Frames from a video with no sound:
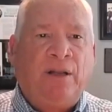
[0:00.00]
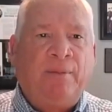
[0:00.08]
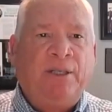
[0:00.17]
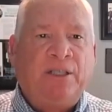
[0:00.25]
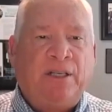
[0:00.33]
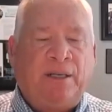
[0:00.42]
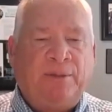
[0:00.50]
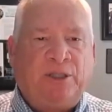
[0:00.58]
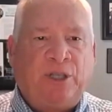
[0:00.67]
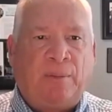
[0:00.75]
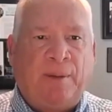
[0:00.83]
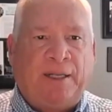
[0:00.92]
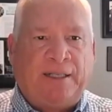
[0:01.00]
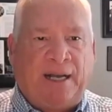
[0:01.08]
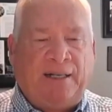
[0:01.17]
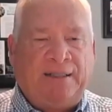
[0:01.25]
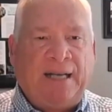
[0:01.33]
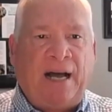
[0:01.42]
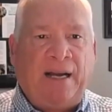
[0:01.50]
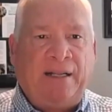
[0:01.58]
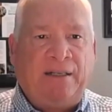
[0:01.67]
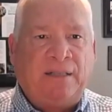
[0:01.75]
let me let me talk about that. And Donnie